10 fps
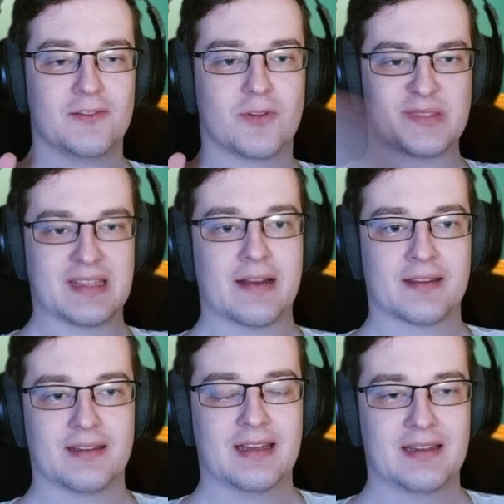from
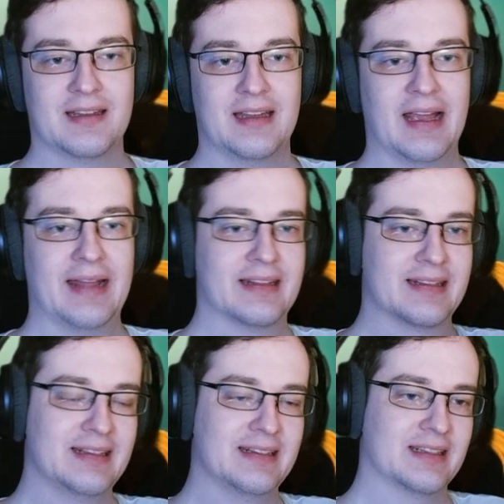start, and
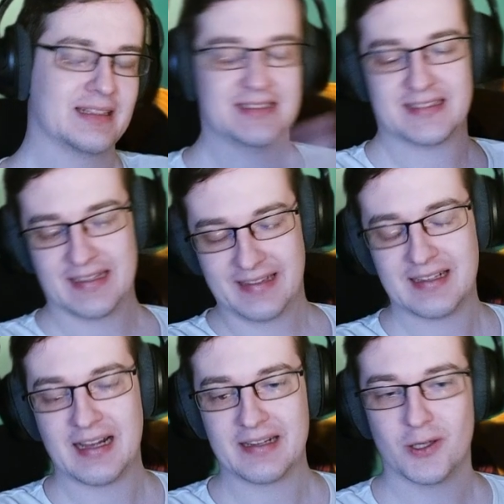then healing is
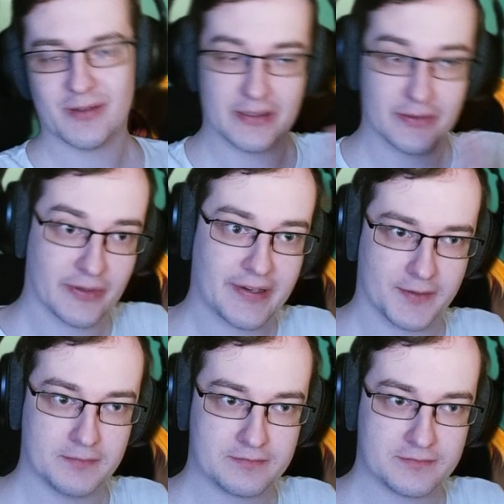declining over the duration.